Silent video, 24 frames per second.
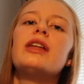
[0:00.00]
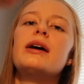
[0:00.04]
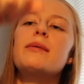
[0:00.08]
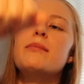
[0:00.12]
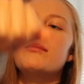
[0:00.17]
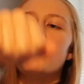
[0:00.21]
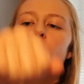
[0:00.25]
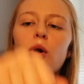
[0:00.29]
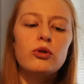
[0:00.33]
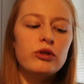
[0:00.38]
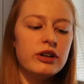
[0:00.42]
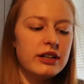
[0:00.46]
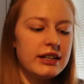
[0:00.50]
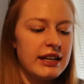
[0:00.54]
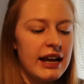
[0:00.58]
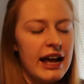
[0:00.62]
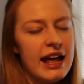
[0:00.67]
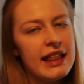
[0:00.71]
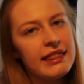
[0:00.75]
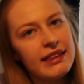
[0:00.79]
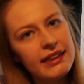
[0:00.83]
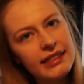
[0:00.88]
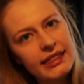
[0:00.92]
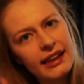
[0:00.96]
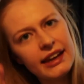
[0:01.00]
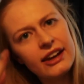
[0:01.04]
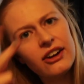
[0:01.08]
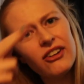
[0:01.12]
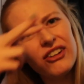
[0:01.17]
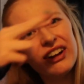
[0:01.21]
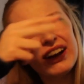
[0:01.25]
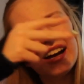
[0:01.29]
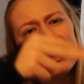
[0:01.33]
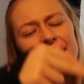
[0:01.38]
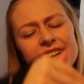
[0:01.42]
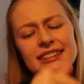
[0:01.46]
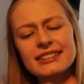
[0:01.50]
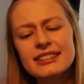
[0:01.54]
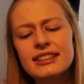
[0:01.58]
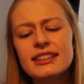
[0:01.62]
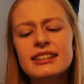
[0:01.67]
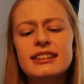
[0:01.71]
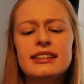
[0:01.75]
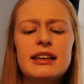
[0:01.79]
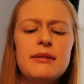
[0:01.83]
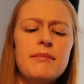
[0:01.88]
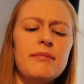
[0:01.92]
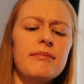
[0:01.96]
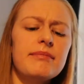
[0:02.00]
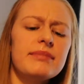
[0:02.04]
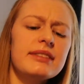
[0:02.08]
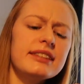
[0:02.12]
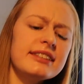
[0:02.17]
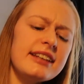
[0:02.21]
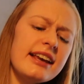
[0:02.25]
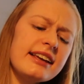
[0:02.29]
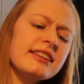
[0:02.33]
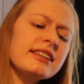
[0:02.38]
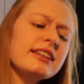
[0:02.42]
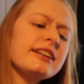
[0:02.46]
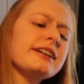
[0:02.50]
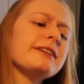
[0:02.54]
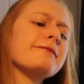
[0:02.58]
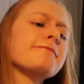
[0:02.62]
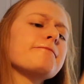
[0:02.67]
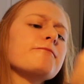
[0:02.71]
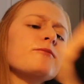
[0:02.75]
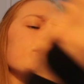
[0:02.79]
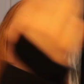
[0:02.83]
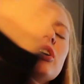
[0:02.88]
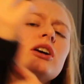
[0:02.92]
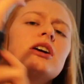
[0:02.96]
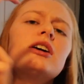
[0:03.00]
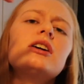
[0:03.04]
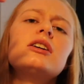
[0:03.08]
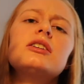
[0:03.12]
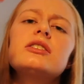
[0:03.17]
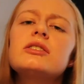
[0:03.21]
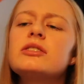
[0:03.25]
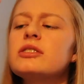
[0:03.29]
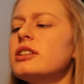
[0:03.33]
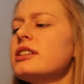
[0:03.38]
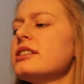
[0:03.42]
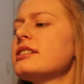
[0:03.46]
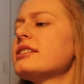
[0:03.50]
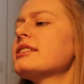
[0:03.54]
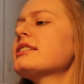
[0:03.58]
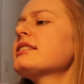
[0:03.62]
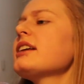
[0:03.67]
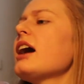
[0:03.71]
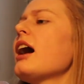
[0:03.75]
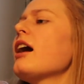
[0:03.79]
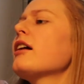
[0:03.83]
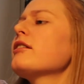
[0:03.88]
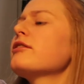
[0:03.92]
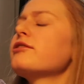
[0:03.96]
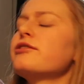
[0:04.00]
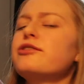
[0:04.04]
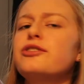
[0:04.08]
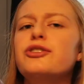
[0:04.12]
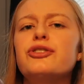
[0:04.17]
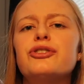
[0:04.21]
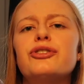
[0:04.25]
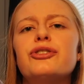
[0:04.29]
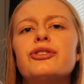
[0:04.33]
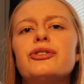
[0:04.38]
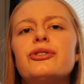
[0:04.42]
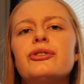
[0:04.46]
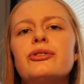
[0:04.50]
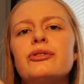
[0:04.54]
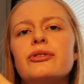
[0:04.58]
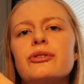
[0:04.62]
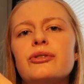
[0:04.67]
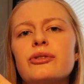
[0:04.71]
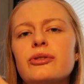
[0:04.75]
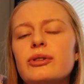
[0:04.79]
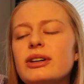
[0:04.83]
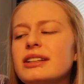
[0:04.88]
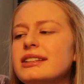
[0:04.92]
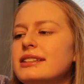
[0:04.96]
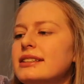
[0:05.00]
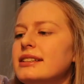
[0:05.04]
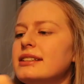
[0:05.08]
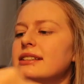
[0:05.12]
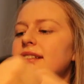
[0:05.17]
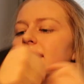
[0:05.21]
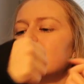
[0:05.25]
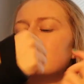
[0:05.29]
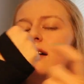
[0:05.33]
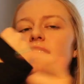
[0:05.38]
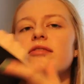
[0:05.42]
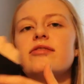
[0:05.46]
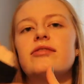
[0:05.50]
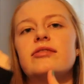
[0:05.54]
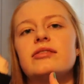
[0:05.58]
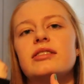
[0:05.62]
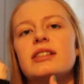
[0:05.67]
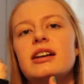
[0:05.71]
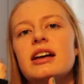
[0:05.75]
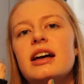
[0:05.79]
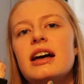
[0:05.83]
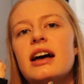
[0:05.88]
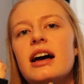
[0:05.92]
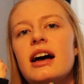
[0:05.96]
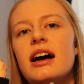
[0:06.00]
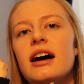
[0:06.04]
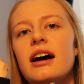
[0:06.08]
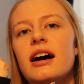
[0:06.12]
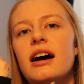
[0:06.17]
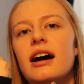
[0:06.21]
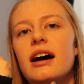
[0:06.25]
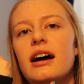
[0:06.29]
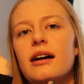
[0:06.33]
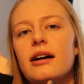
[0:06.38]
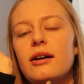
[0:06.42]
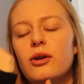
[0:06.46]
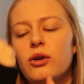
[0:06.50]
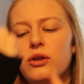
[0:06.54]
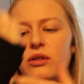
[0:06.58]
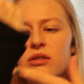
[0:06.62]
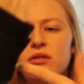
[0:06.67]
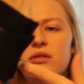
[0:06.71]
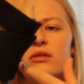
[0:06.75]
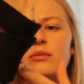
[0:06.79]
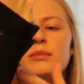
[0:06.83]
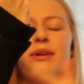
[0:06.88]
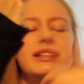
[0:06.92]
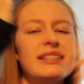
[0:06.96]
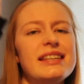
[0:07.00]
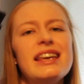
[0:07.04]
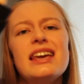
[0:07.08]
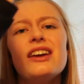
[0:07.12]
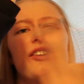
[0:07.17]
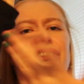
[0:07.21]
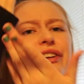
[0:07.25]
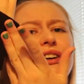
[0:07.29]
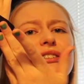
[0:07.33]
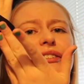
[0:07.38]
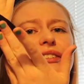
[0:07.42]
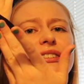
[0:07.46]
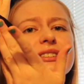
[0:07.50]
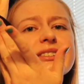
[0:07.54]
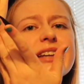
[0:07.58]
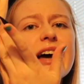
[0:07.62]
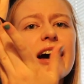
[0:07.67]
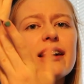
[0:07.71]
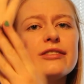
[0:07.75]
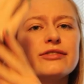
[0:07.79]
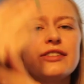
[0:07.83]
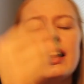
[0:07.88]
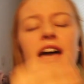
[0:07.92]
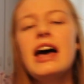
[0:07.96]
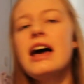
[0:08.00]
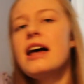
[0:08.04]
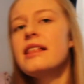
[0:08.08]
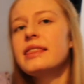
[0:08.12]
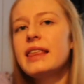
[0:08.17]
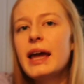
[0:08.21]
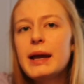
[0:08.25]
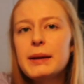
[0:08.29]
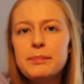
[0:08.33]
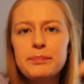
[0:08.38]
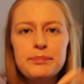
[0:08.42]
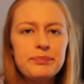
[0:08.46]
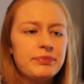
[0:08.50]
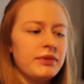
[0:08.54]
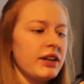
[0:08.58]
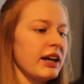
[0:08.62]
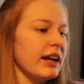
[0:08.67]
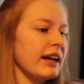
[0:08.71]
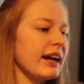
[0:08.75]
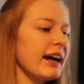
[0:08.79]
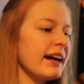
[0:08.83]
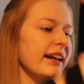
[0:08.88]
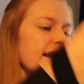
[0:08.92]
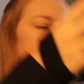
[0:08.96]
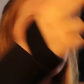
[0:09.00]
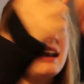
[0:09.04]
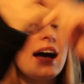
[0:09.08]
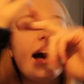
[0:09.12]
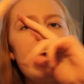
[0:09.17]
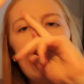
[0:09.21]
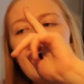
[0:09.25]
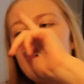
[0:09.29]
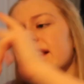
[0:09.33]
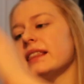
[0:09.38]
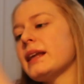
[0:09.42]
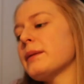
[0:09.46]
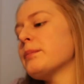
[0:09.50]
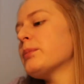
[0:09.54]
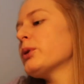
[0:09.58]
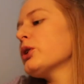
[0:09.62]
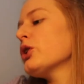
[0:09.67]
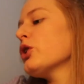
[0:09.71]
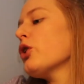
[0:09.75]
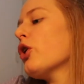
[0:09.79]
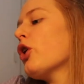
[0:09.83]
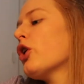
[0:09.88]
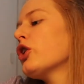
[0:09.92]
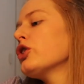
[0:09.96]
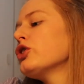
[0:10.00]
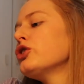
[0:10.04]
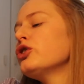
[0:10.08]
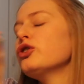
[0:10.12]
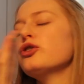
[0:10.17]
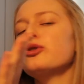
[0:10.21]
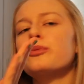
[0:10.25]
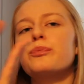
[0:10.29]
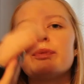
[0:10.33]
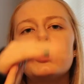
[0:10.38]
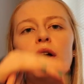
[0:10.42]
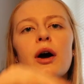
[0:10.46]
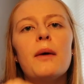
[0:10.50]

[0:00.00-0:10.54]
They mold it. Then they go cut it. Then take the stuff, you know. What's this stuff? Material stuff. They cut it out. They put it on you.